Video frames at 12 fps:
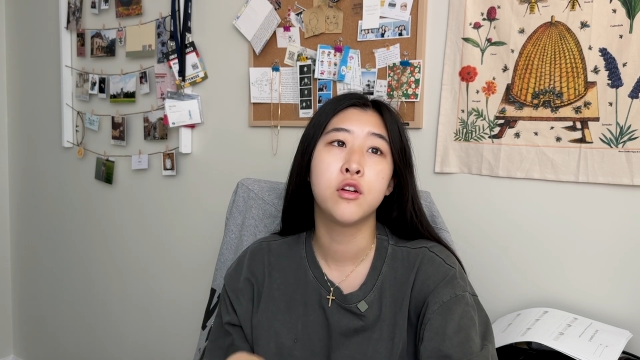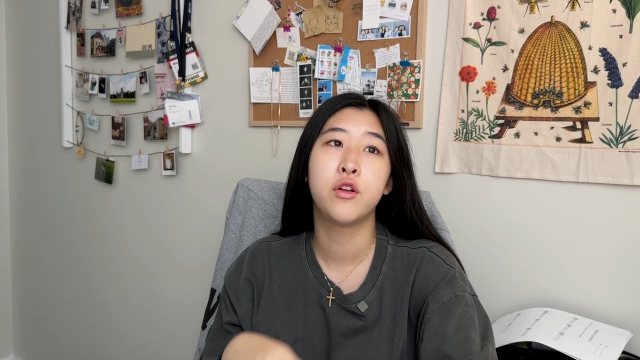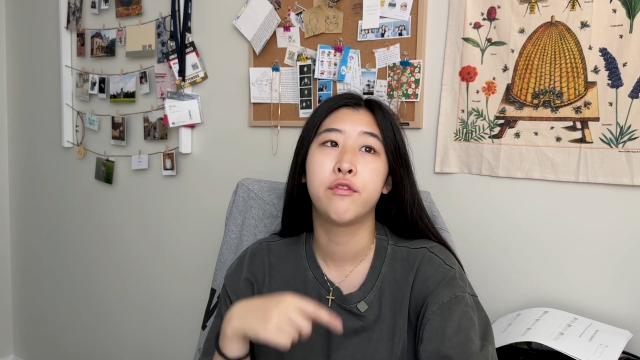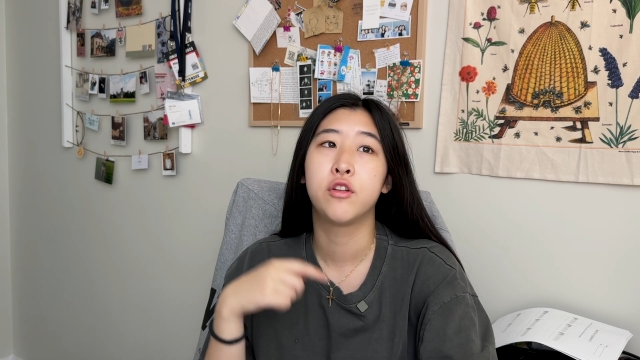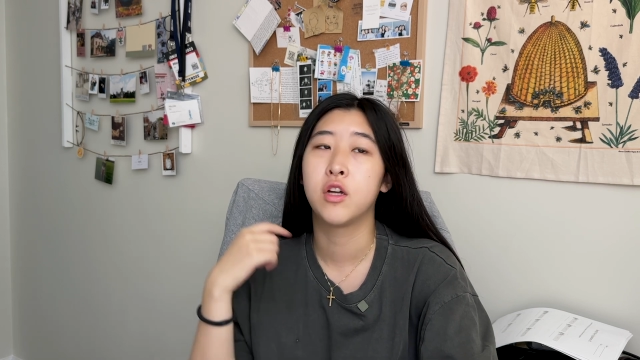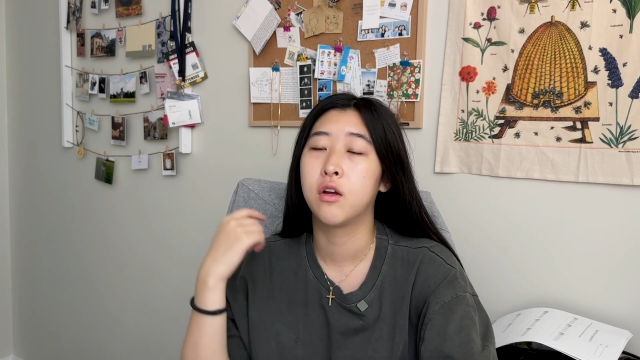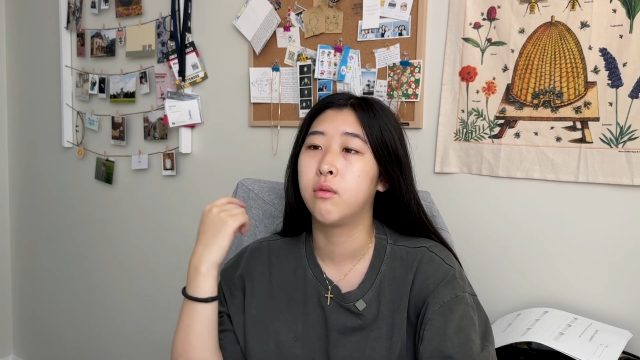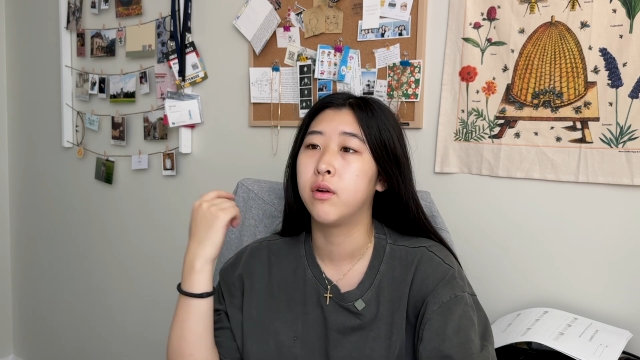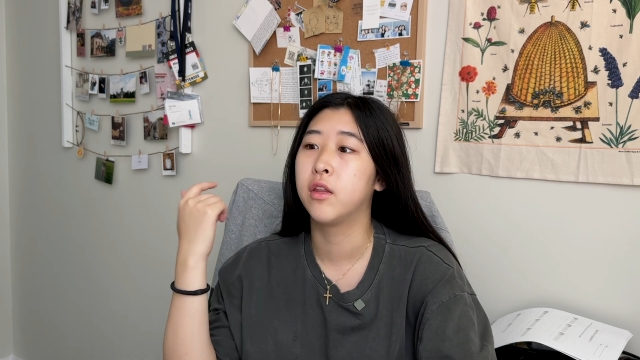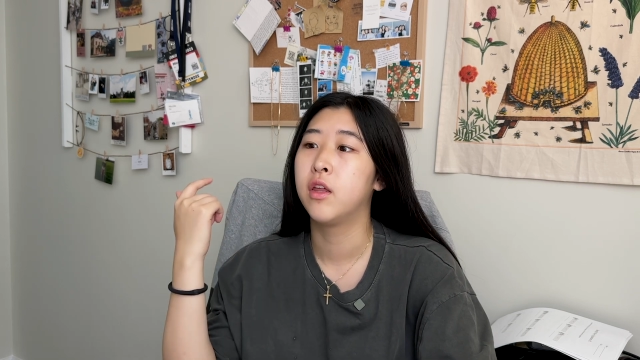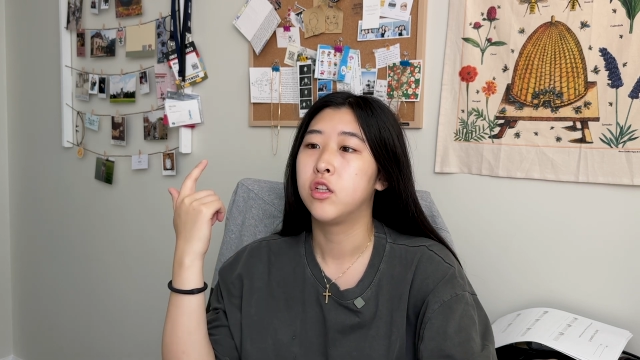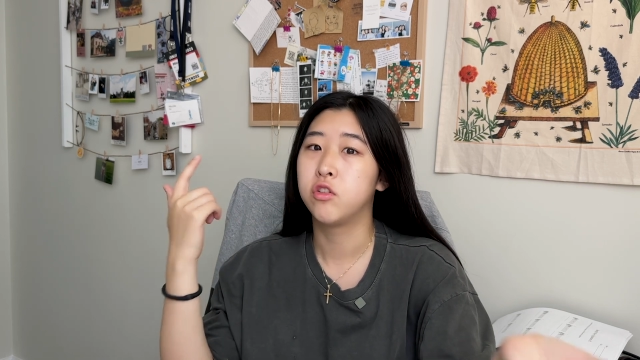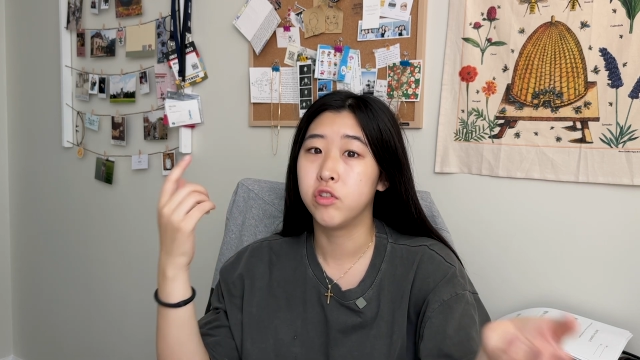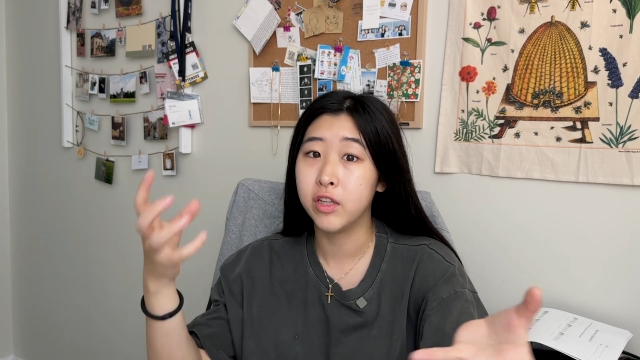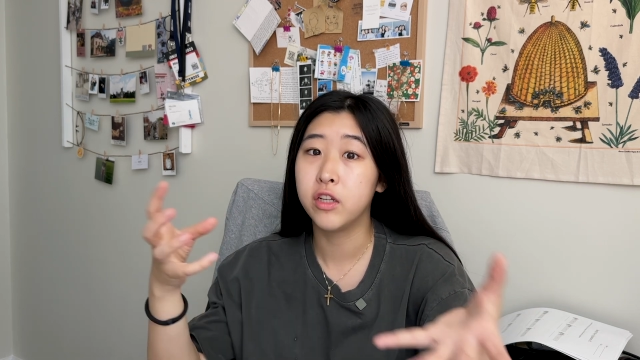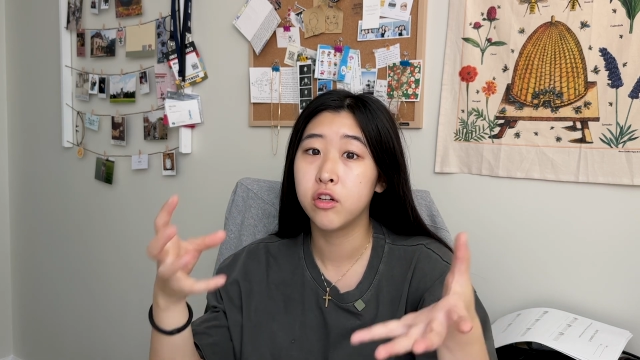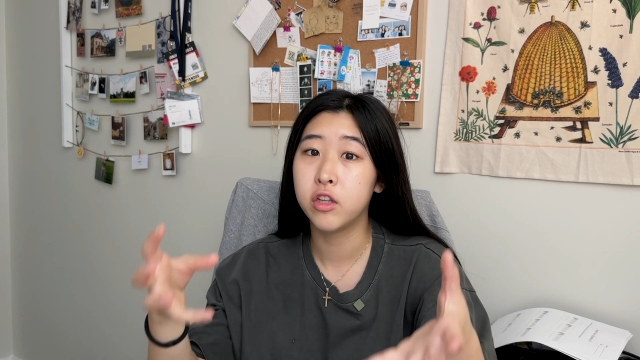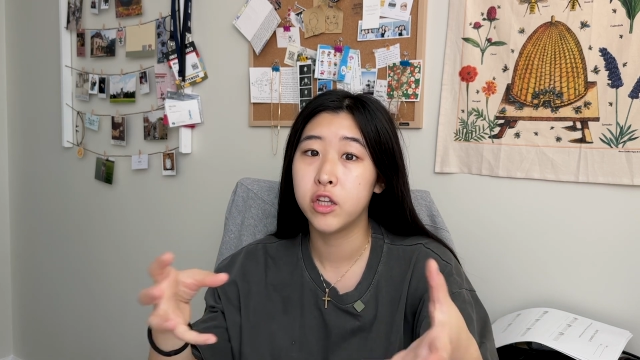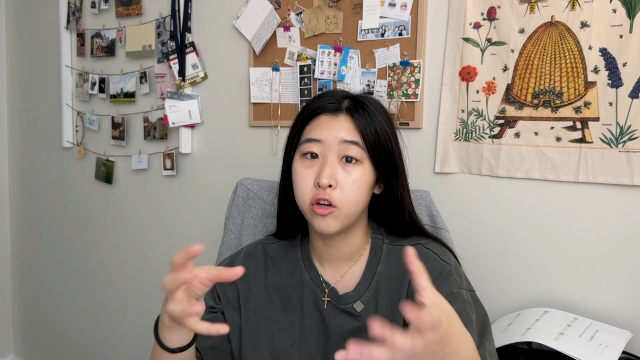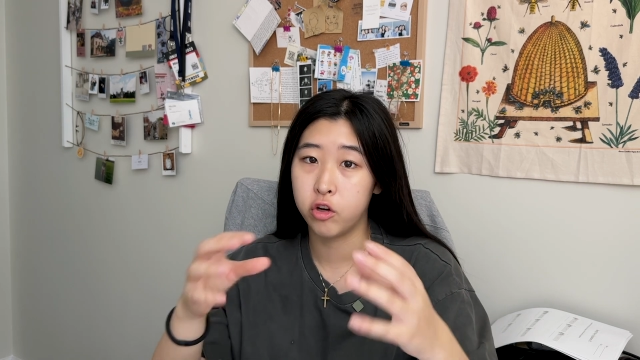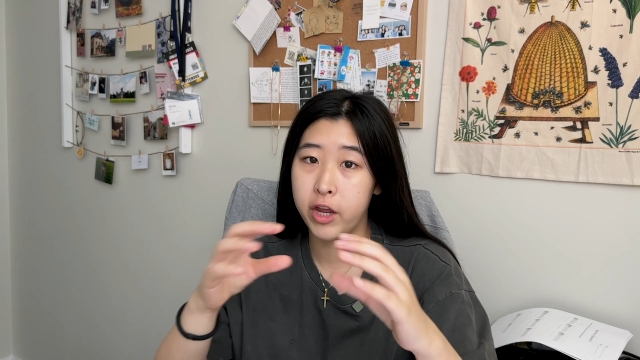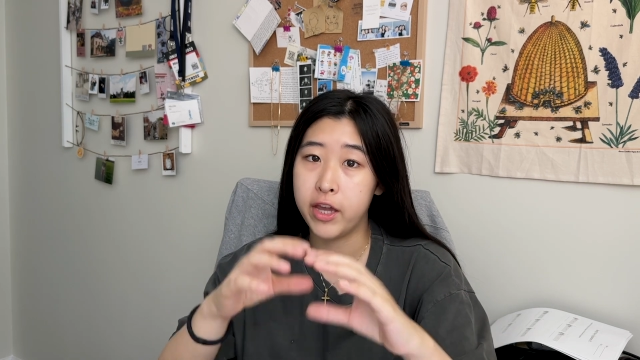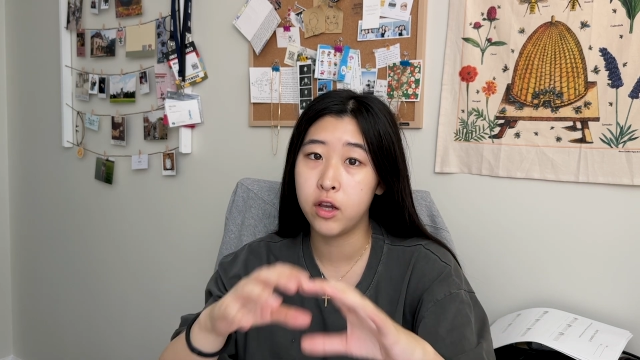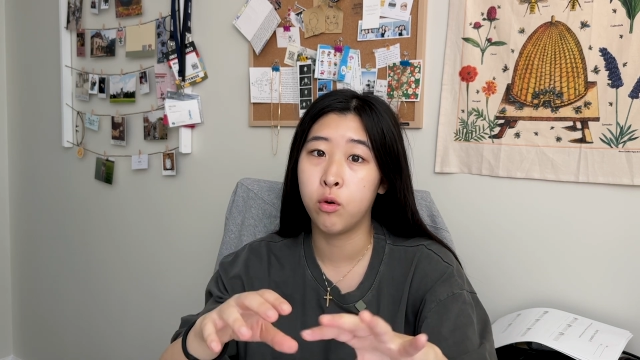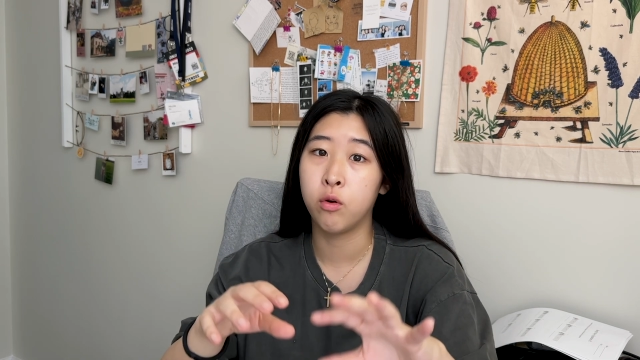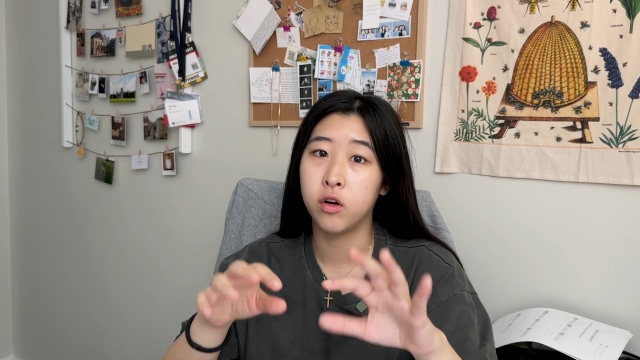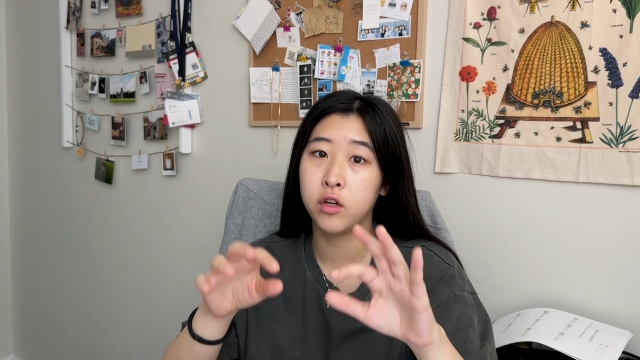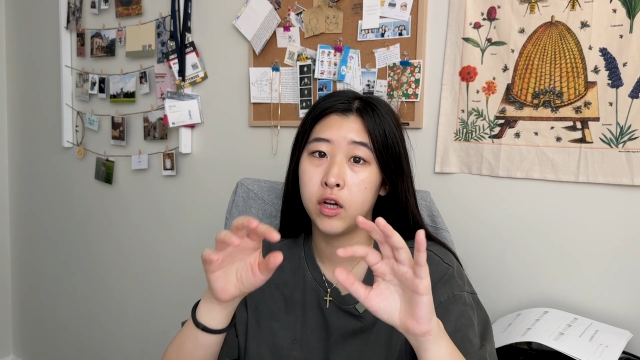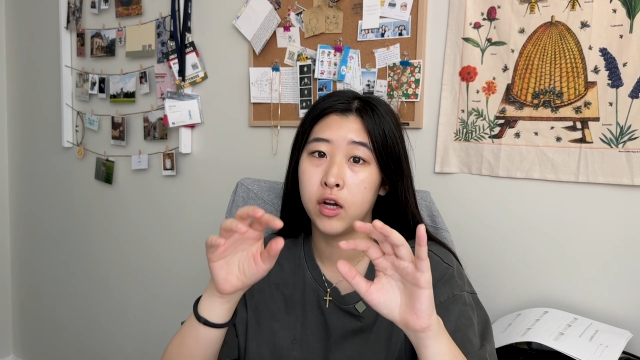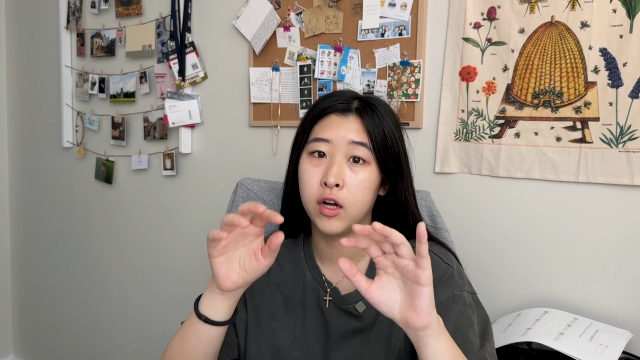you have to check with literally your Acorn,